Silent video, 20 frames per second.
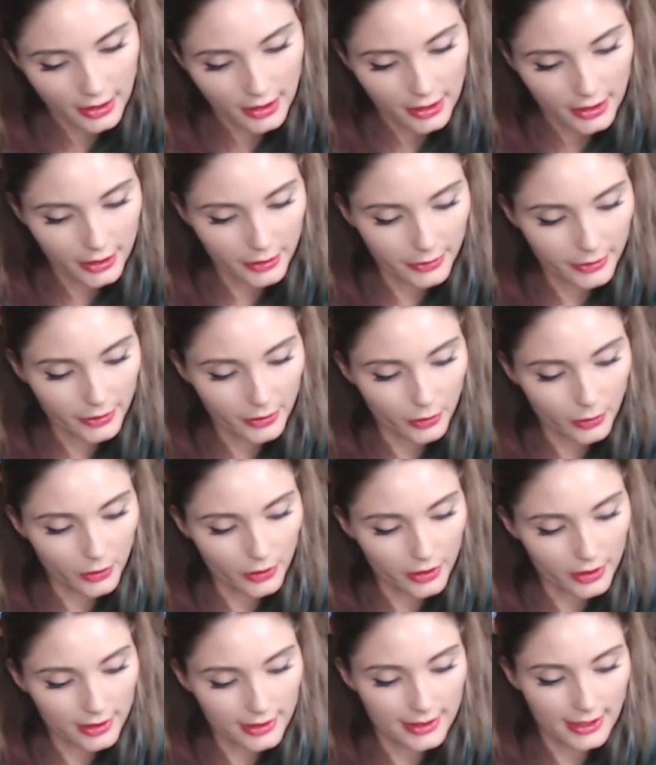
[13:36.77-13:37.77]
There were
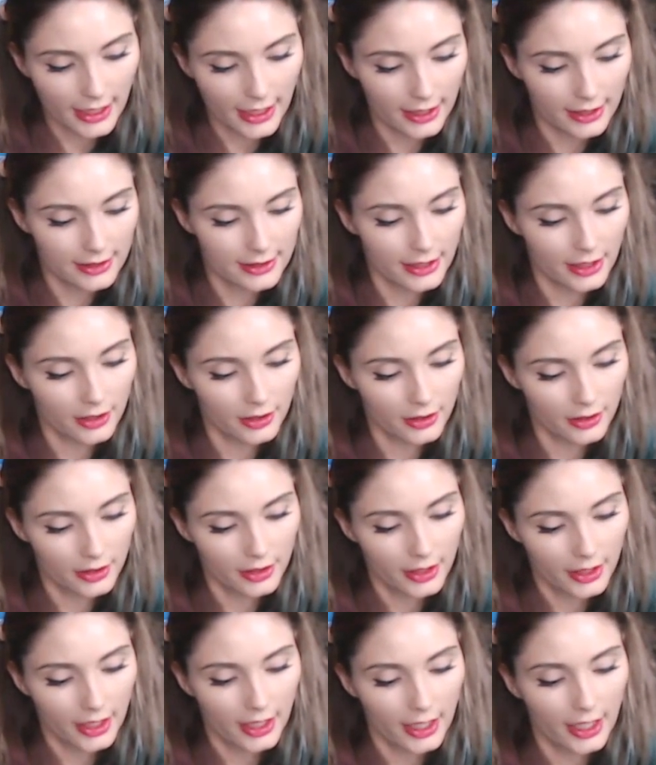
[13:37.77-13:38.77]
orders to hand out,
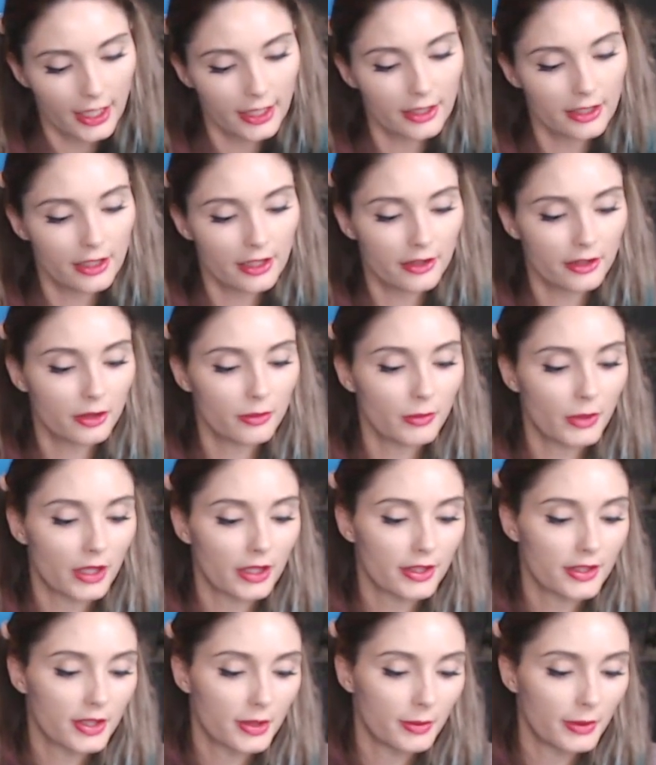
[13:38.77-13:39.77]
and another
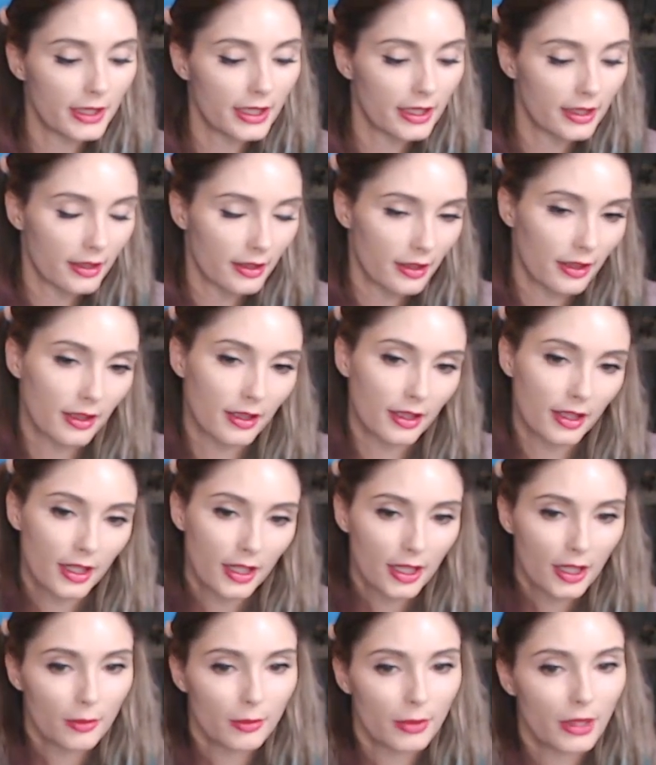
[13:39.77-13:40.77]
march to begin,
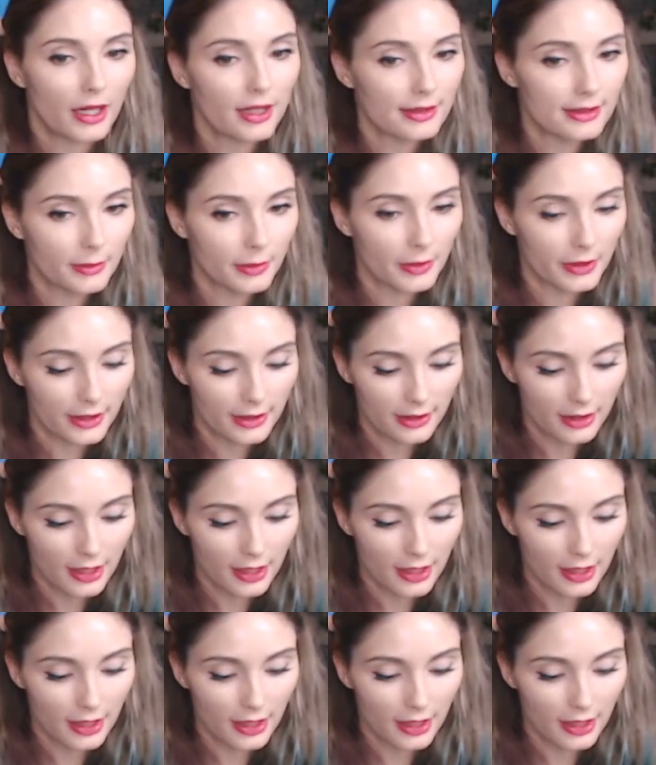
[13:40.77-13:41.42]
possibly the